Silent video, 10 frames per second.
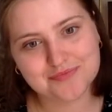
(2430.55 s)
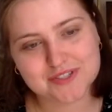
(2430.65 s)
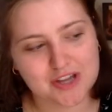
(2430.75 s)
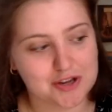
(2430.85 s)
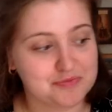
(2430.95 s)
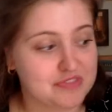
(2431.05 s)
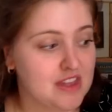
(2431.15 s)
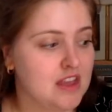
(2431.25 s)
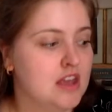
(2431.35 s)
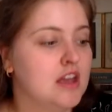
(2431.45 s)
So
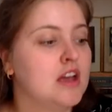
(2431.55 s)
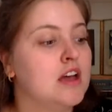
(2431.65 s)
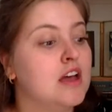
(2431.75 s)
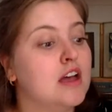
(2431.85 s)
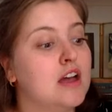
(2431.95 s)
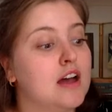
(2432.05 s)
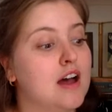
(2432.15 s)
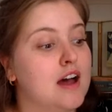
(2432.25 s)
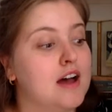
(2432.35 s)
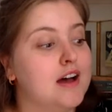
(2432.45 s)

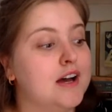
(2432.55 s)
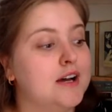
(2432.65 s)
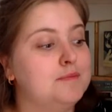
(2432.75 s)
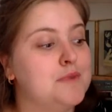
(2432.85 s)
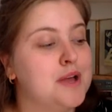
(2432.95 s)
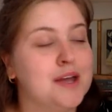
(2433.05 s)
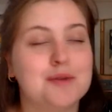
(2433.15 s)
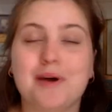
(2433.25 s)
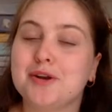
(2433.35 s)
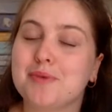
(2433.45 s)

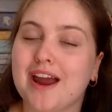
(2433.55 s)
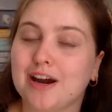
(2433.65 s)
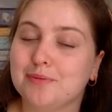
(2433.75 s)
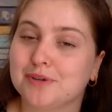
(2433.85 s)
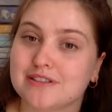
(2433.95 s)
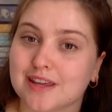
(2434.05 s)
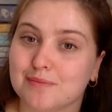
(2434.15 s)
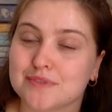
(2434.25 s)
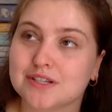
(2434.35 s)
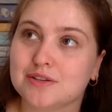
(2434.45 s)
might not be Harry Potter
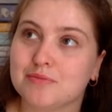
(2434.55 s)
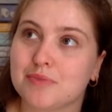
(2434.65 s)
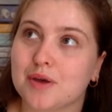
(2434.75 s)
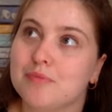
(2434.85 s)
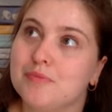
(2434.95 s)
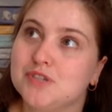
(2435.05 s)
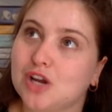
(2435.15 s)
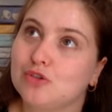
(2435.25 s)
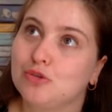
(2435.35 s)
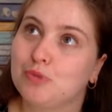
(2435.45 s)
themed, but
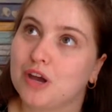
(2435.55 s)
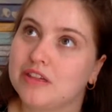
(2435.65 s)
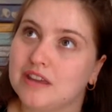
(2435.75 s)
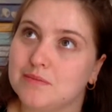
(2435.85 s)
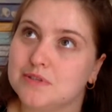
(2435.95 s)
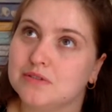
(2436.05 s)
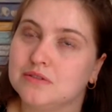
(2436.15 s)
general book themed